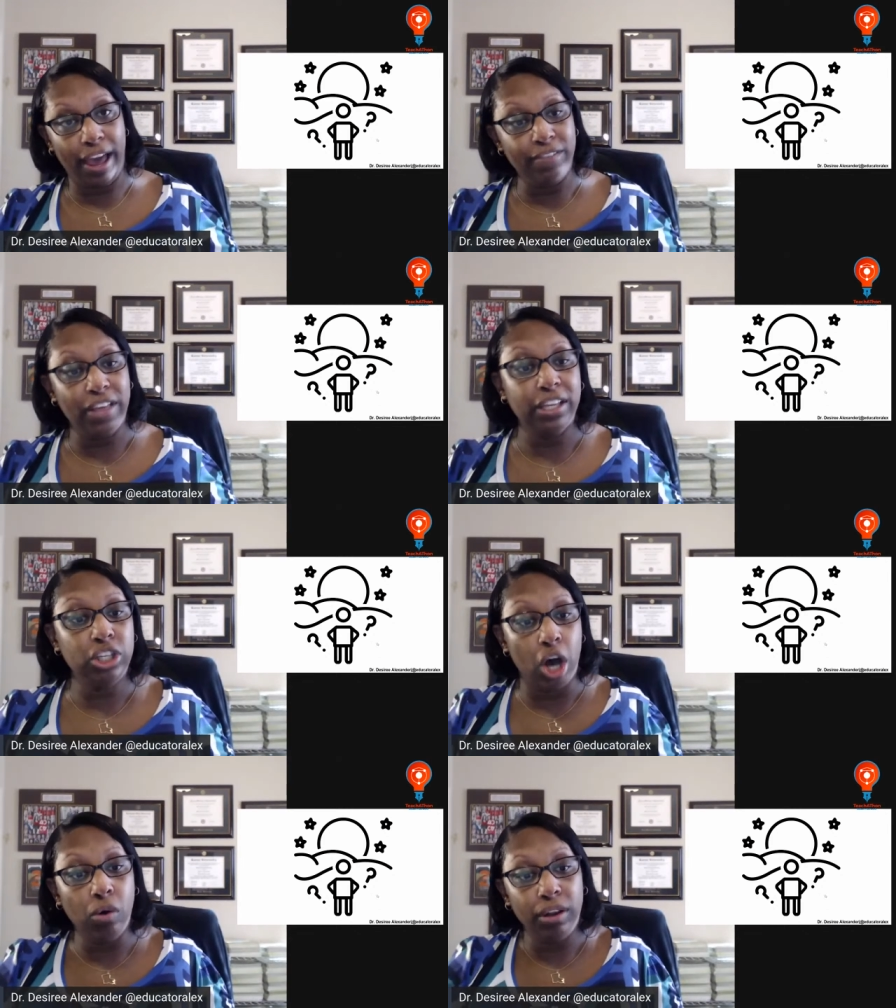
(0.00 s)
life
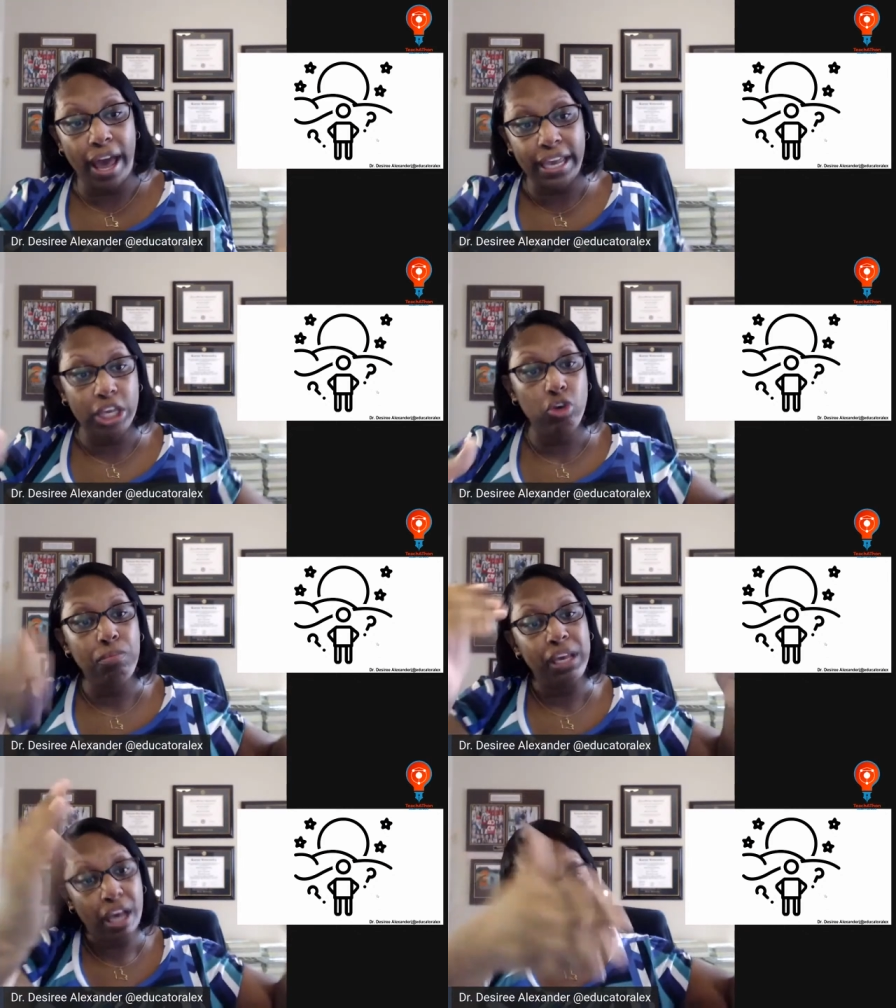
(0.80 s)
that don't like you
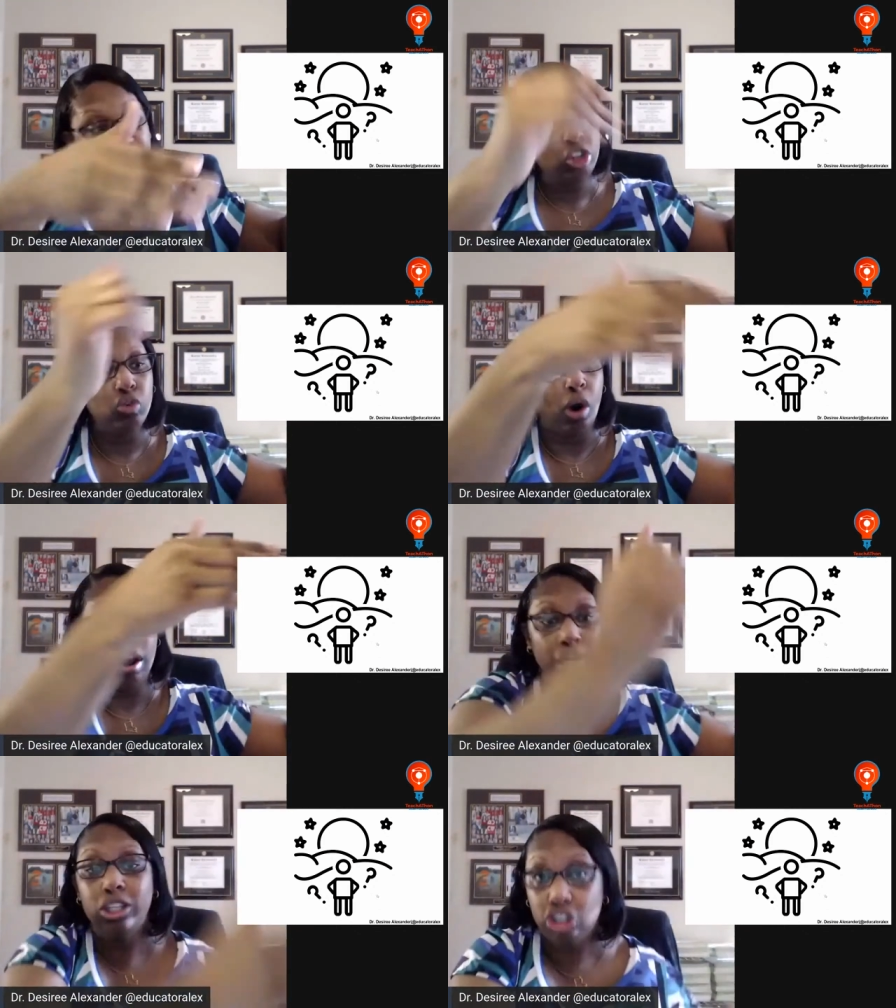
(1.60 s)
because you
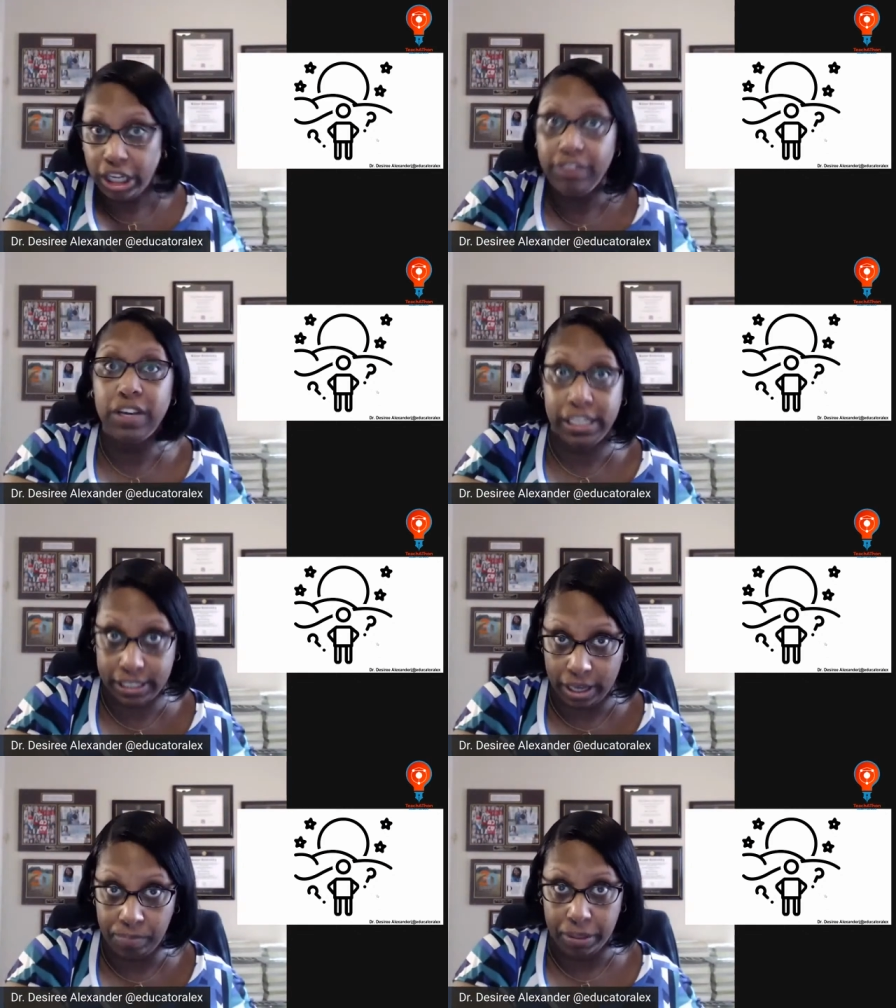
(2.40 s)
are achieving
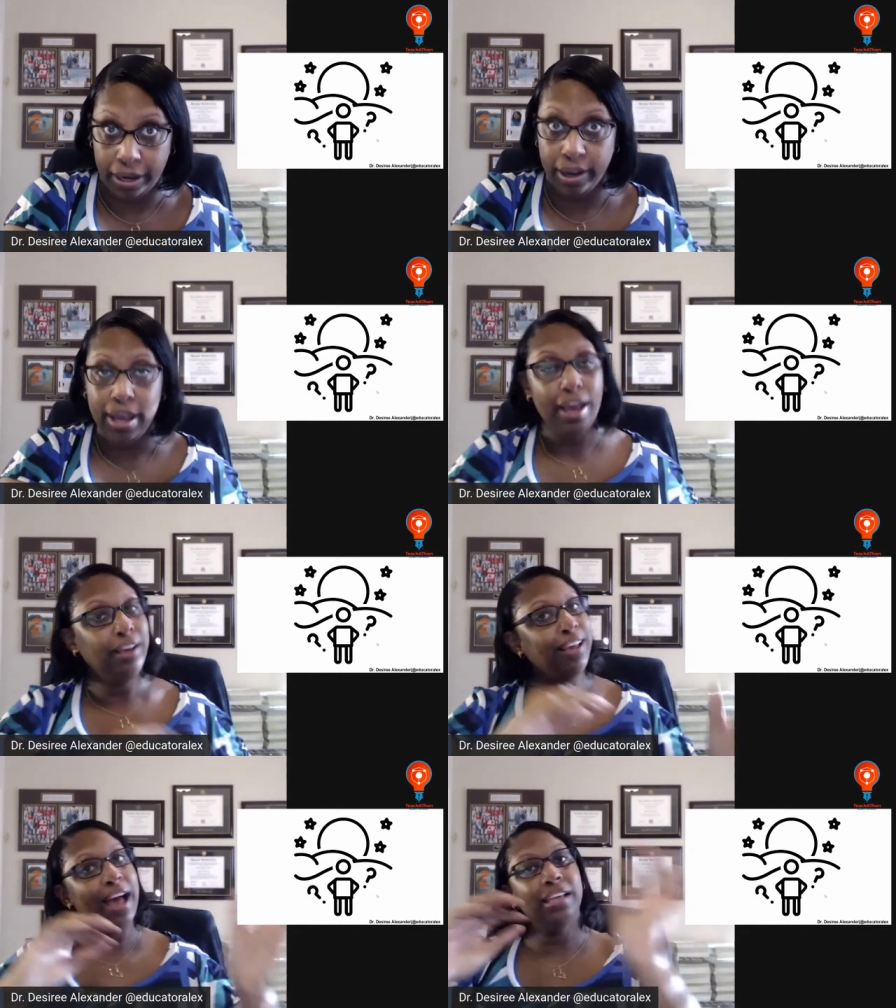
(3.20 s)
something.
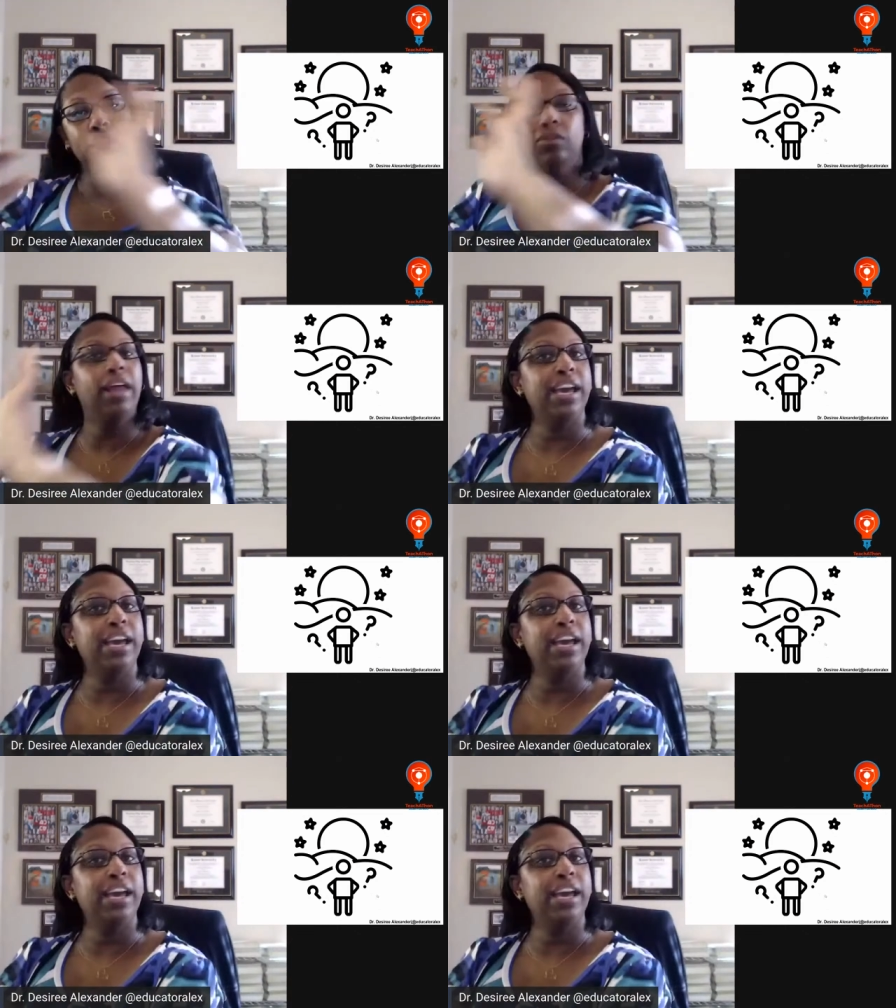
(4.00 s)
Not don't